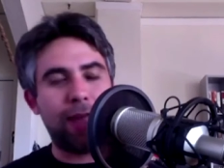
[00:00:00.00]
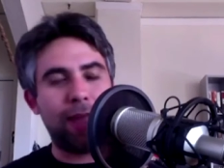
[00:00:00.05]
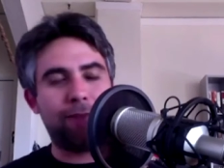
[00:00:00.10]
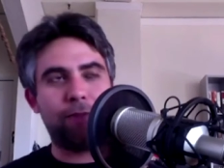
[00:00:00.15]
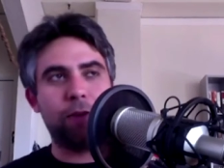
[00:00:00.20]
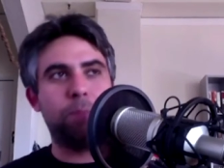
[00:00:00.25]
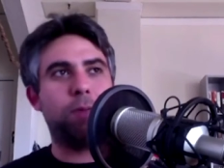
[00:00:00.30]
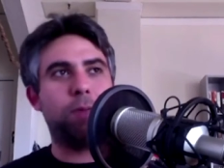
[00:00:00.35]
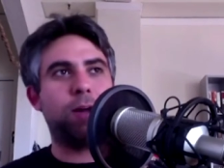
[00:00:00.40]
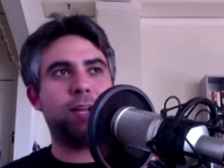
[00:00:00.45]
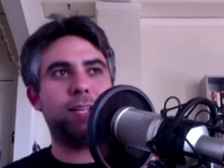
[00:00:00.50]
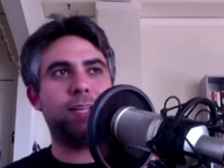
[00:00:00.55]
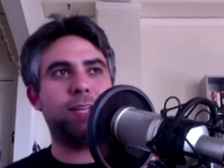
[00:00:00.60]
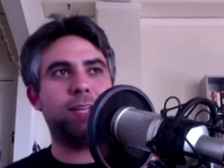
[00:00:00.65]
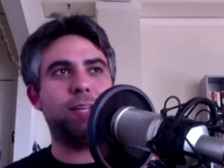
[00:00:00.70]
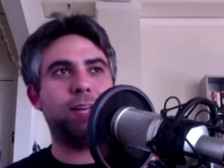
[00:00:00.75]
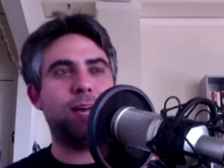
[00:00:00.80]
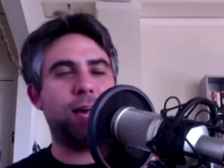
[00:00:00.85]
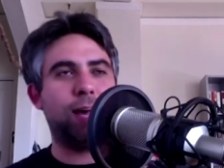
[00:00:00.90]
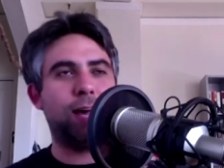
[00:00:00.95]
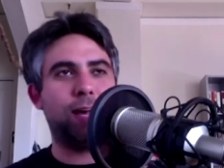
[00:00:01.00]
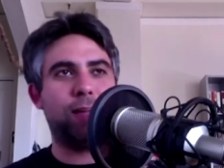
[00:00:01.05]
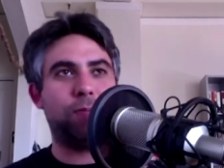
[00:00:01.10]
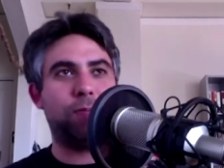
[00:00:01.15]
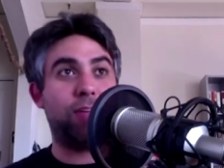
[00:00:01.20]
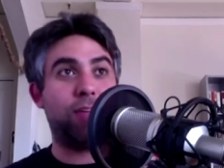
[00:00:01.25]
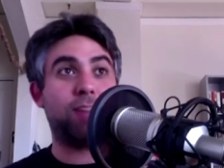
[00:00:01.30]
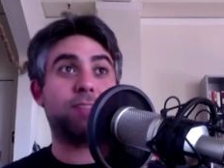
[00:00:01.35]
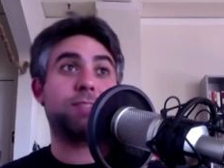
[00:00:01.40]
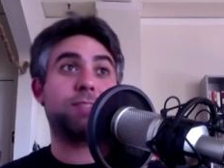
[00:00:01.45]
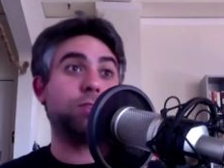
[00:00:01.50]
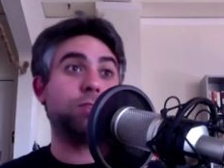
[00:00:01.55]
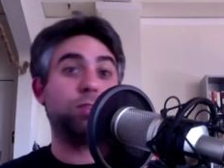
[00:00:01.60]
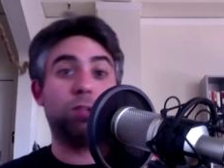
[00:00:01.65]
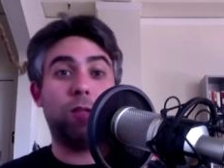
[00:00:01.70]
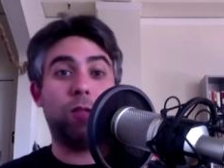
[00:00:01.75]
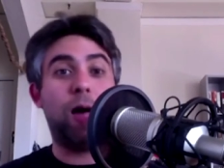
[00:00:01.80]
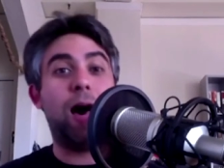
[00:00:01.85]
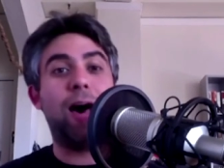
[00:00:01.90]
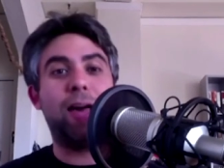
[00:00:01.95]
everybody uh, that is still
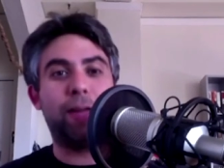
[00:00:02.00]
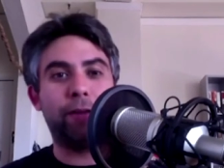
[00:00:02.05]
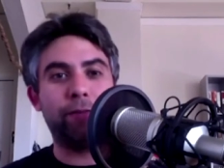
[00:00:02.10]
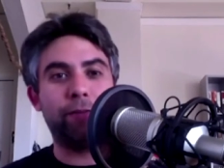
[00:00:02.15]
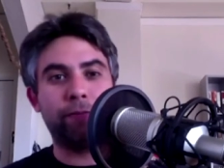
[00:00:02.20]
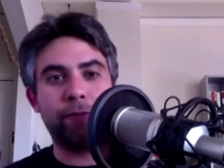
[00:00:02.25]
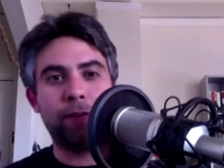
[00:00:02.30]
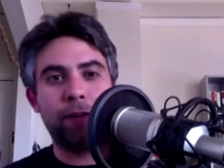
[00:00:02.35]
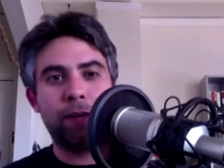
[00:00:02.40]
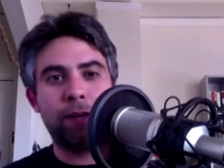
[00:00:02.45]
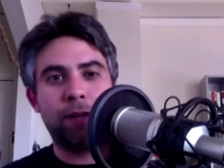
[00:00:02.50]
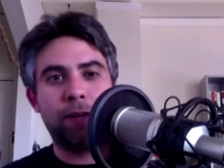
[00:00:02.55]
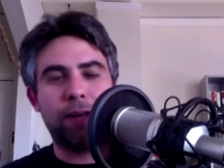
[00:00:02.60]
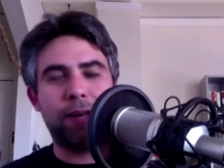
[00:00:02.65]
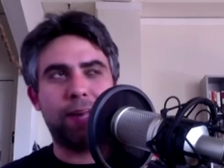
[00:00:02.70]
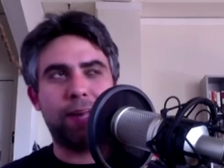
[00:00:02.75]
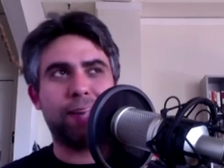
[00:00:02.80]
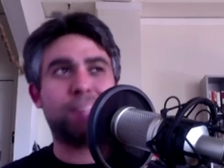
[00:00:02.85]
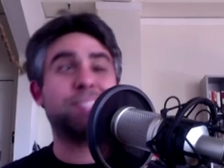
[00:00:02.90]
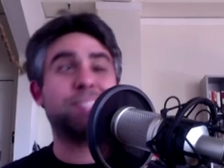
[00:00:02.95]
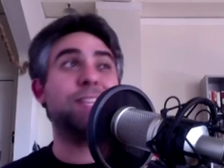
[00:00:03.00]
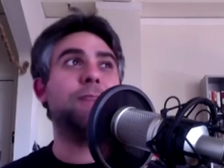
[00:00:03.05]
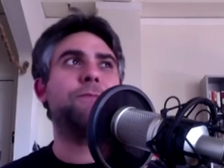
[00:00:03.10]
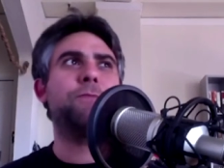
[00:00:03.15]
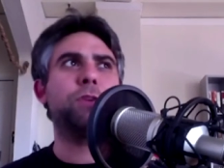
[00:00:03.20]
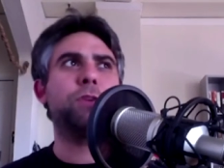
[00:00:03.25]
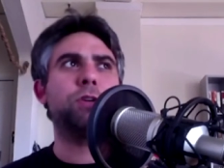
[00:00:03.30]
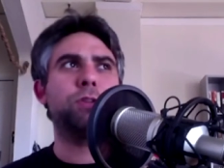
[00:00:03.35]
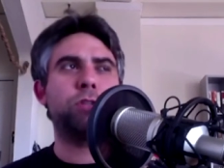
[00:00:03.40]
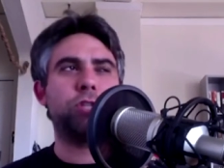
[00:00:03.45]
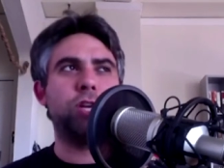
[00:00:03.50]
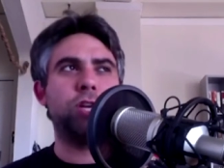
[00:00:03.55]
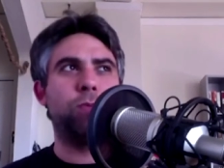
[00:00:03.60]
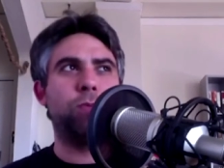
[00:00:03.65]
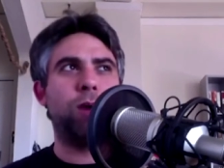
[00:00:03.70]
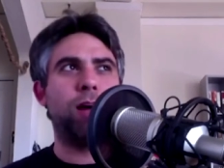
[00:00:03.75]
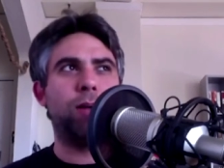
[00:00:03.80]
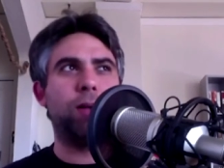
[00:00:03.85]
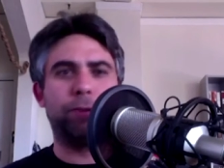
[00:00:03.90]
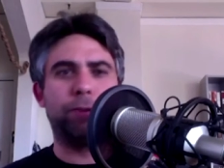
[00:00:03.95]
alive, uh, except for Gene
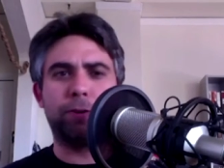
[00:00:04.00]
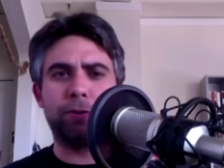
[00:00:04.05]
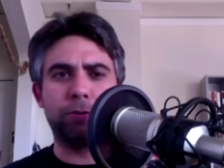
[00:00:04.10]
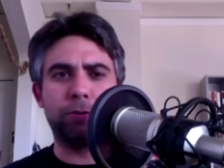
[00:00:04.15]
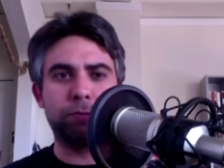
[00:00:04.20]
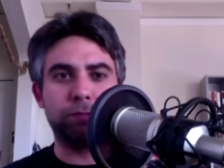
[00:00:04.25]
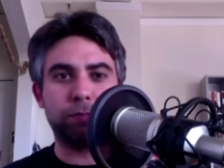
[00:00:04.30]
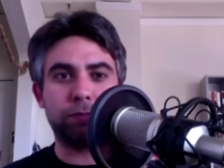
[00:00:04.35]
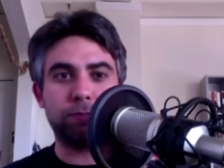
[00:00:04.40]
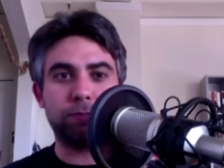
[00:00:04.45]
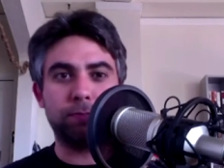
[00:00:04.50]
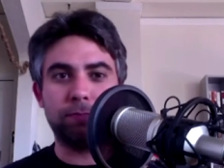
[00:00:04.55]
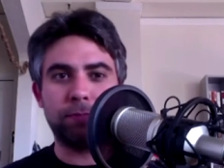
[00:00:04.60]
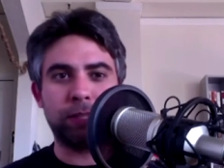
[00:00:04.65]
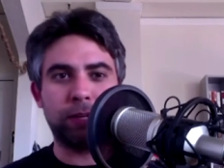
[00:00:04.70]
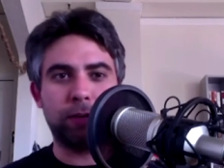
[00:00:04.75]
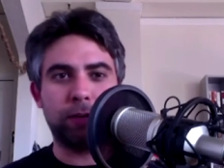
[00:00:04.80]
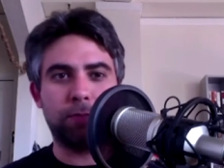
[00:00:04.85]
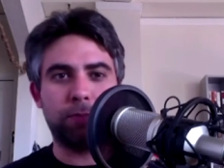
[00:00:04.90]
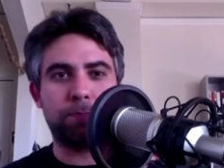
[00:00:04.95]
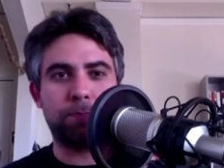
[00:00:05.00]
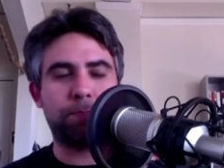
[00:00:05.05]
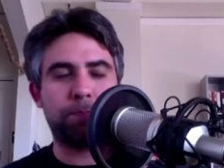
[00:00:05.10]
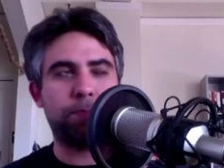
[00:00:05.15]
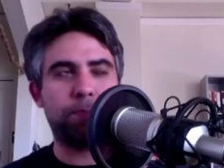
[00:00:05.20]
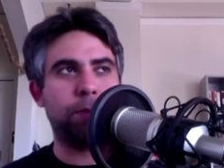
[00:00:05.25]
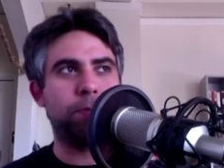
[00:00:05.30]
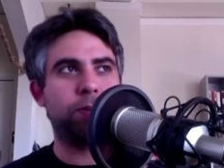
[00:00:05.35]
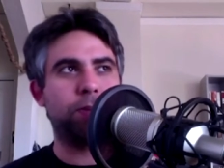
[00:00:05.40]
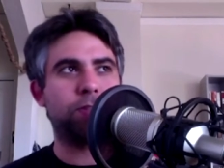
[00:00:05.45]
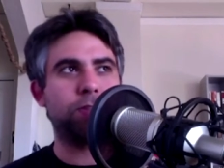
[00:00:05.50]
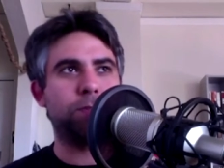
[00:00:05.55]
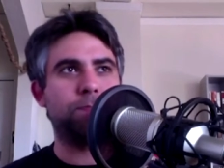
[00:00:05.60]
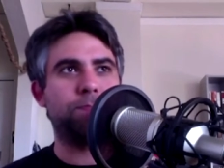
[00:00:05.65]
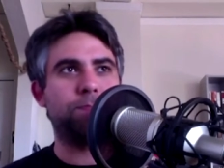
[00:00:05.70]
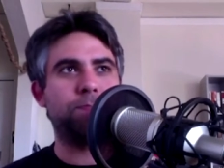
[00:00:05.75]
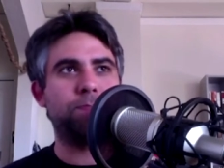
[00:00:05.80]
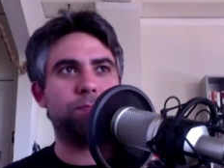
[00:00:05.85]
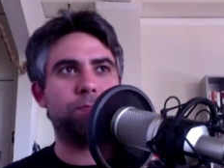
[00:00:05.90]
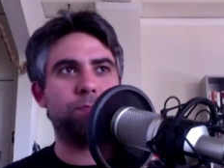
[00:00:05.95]
Wilder, who's you know pretty much a
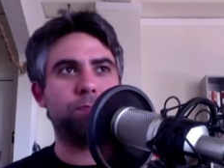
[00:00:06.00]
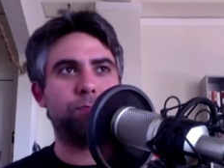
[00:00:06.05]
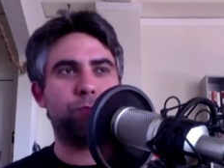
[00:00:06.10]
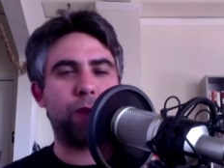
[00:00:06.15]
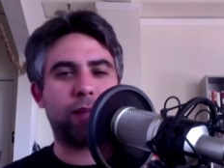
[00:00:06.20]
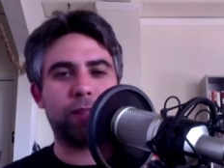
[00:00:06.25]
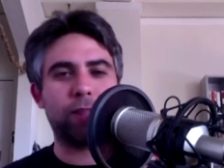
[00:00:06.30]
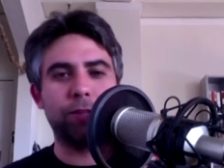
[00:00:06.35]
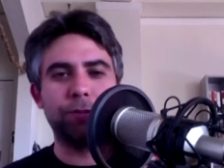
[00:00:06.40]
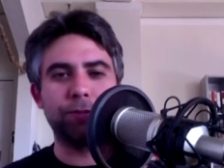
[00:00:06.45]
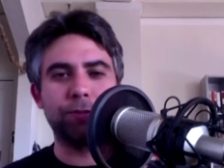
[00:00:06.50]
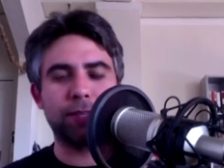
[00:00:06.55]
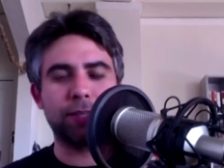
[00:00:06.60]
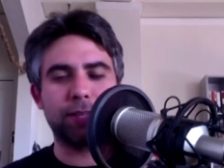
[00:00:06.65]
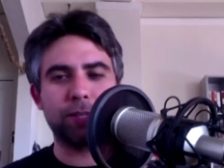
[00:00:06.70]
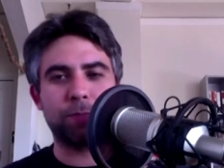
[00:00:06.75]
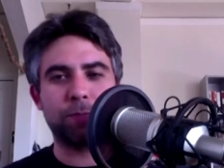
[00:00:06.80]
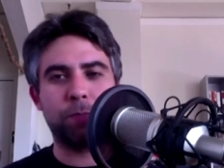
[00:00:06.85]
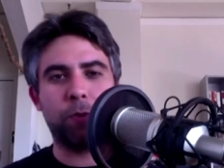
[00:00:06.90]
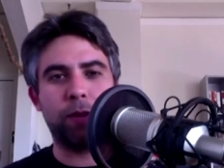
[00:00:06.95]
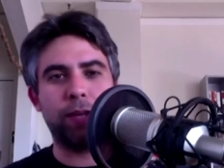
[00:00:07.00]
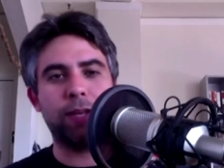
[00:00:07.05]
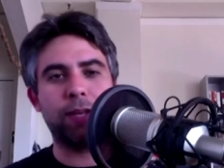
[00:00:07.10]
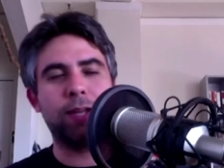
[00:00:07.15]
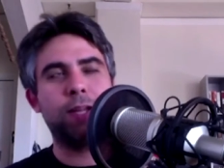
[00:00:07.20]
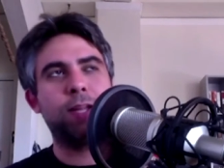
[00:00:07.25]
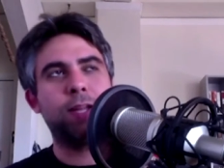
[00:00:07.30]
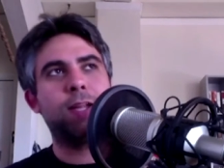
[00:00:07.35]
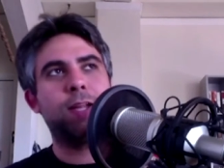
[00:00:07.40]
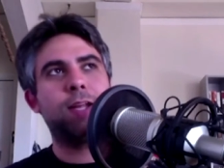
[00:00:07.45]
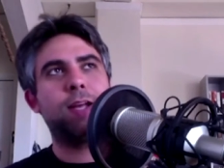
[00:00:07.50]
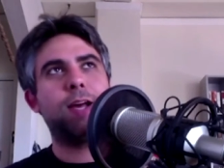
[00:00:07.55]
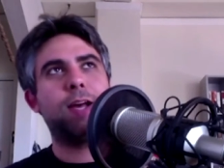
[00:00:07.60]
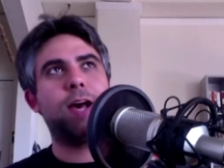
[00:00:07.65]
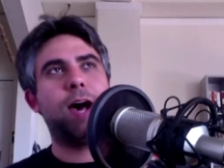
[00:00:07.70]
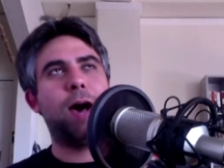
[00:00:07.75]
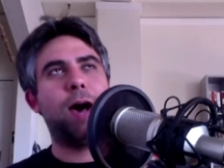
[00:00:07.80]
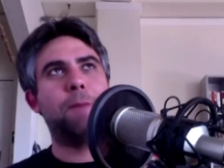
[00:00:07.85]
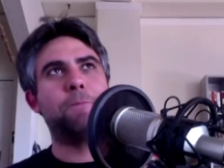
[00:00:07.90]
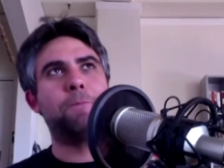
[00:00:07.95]
recluse at this point.
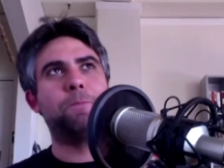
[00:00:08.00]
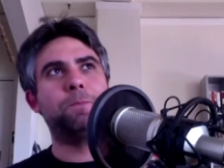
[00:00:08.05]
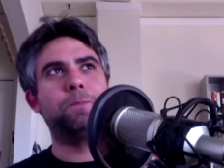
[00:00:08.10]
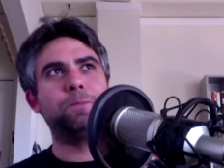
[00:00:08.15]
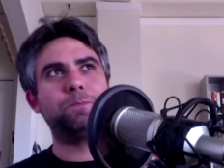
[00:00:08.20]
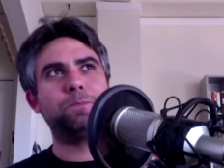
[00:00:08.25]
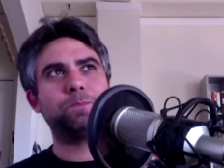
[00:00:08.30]
Um, yeah, you um, don't